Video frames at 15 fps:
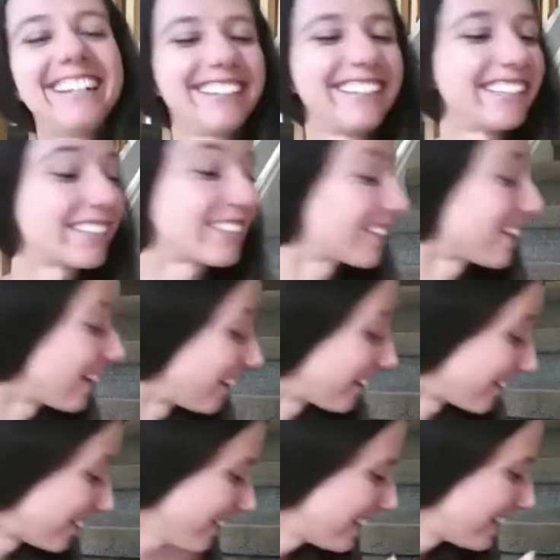All right,
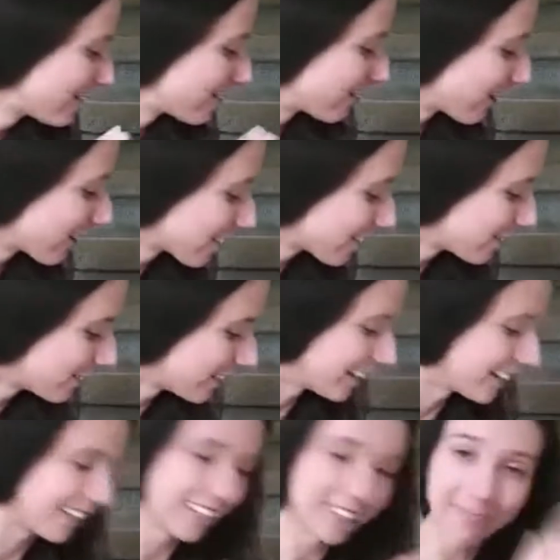so for the
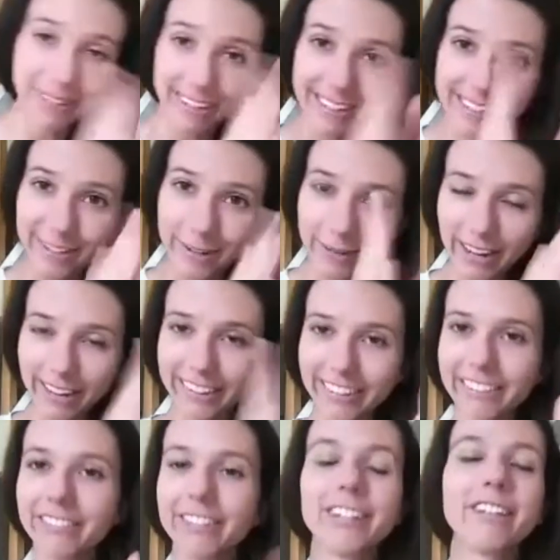winner, Periscope Heckle,
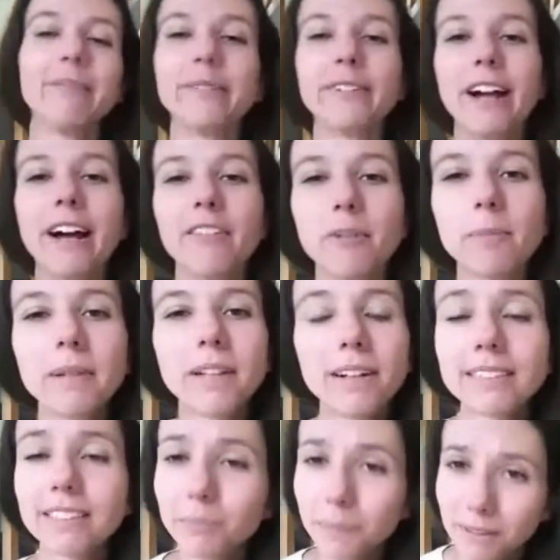everyone give him a round of
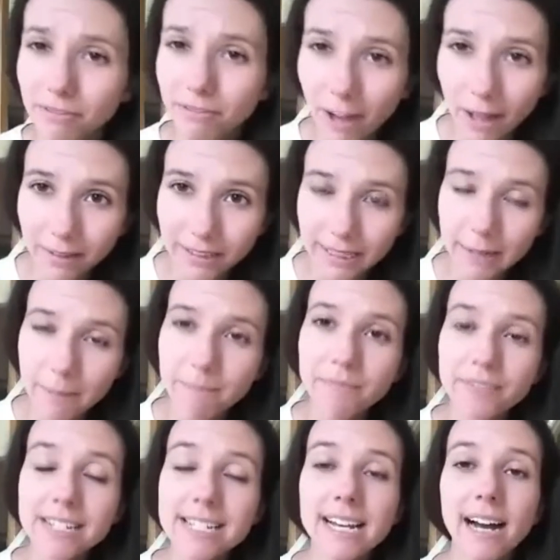applause. Everybody follow him.
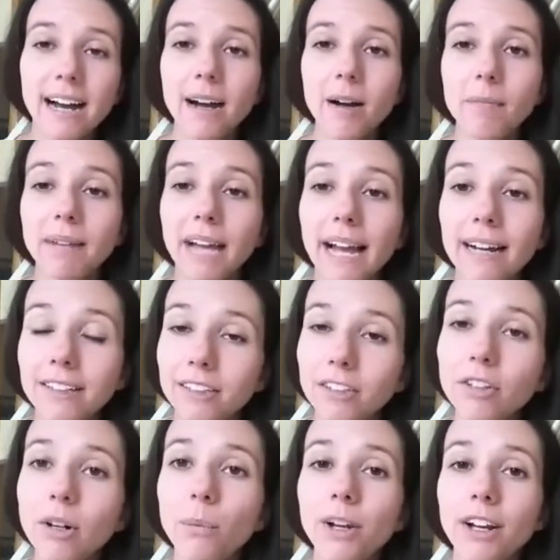
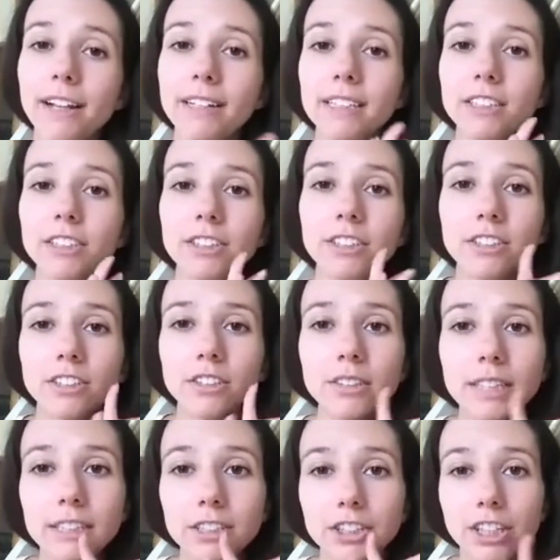Heckle, what I need you to do
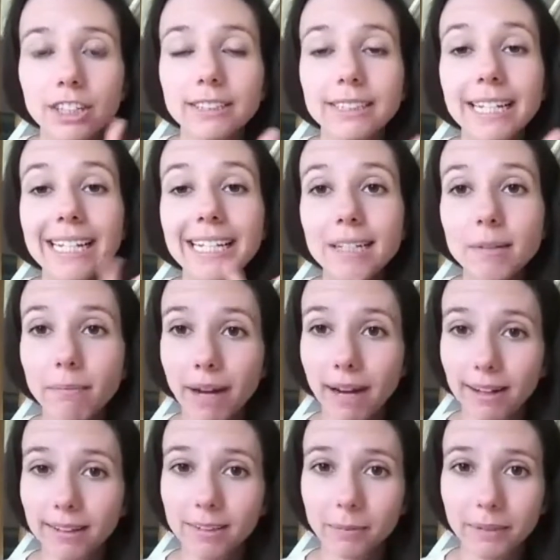is just
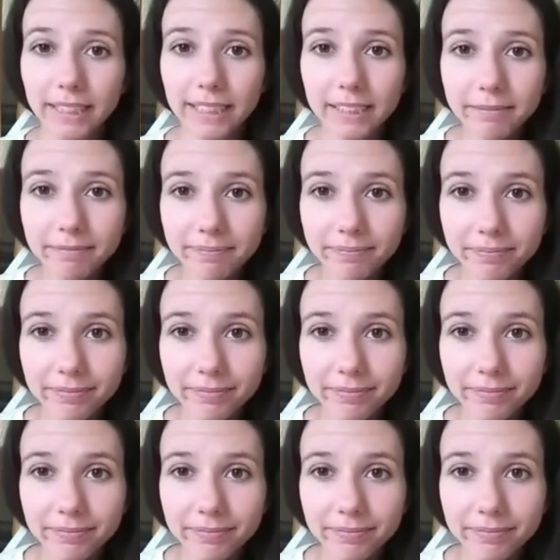inbox me.